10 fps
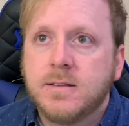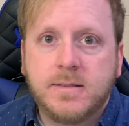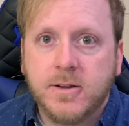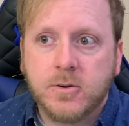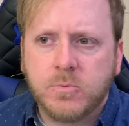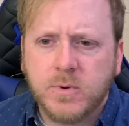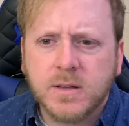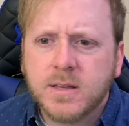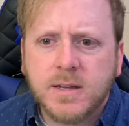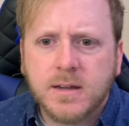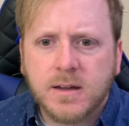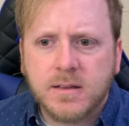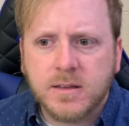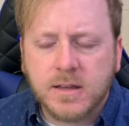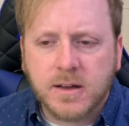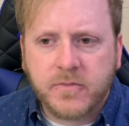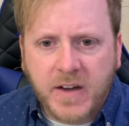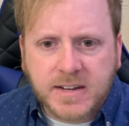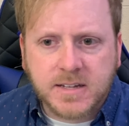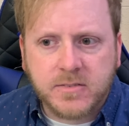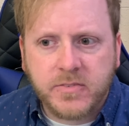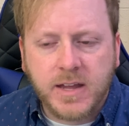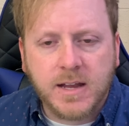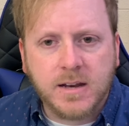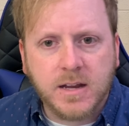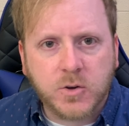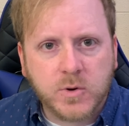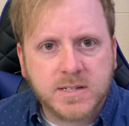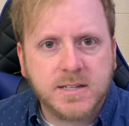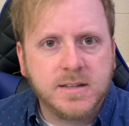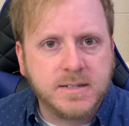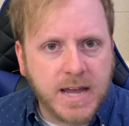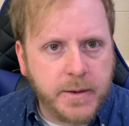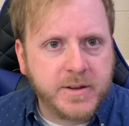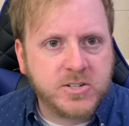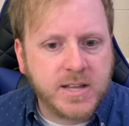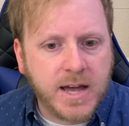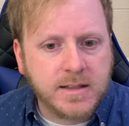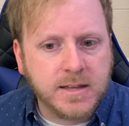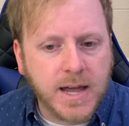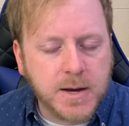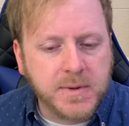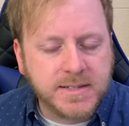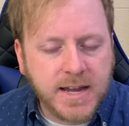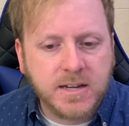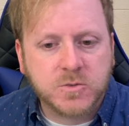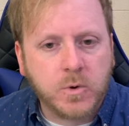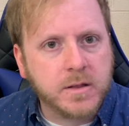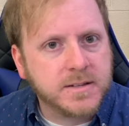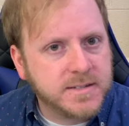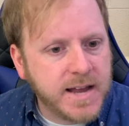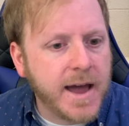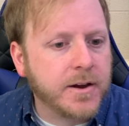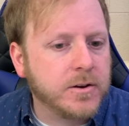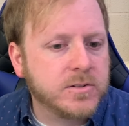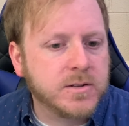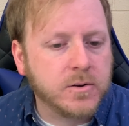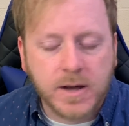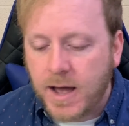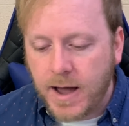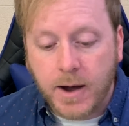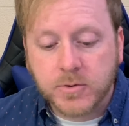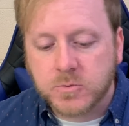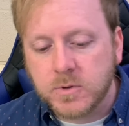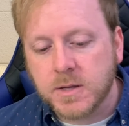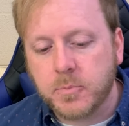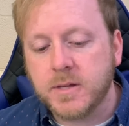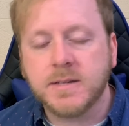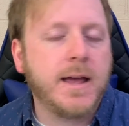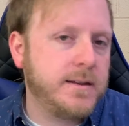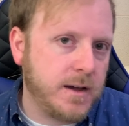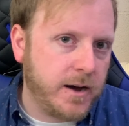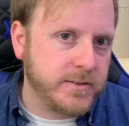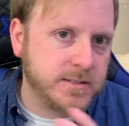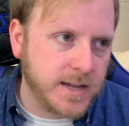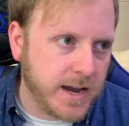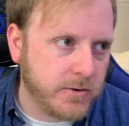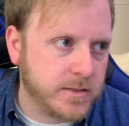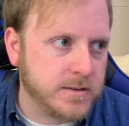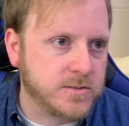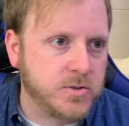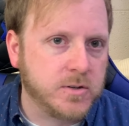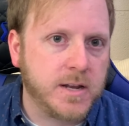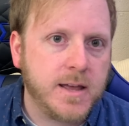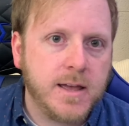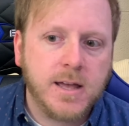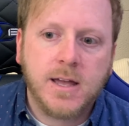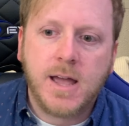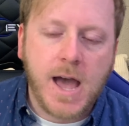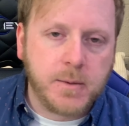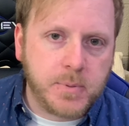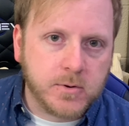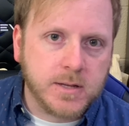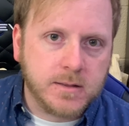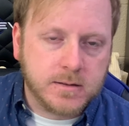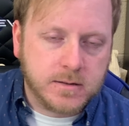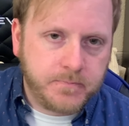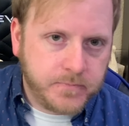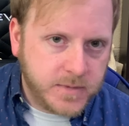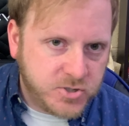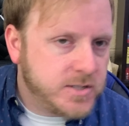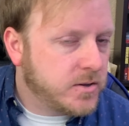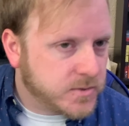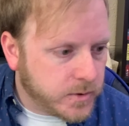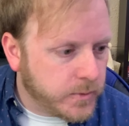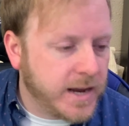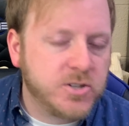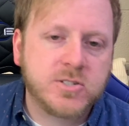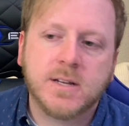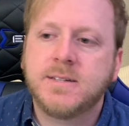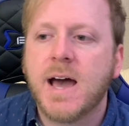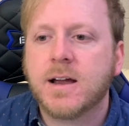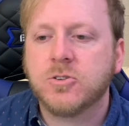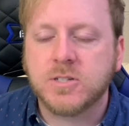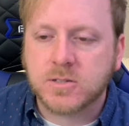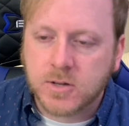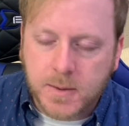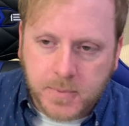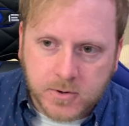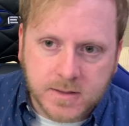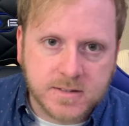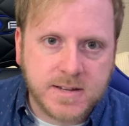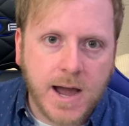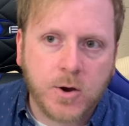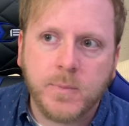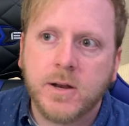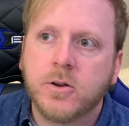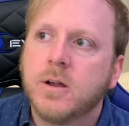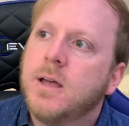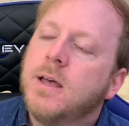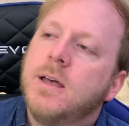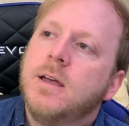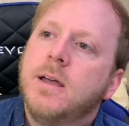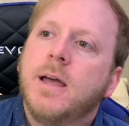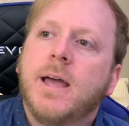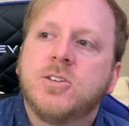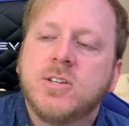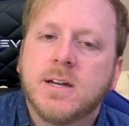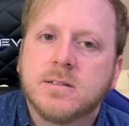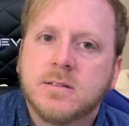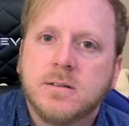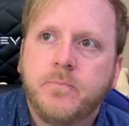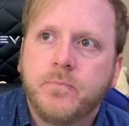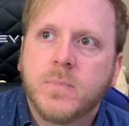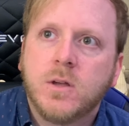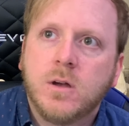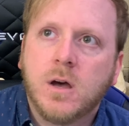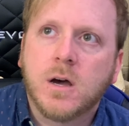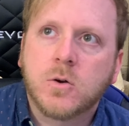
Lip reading: they're really effective in increasing the damage that the enemy takes while it's staggered. So I was really pleased. And obviously Aerith is good at building she's also a ranged attacker. She's good at building the stagger meter, and she has a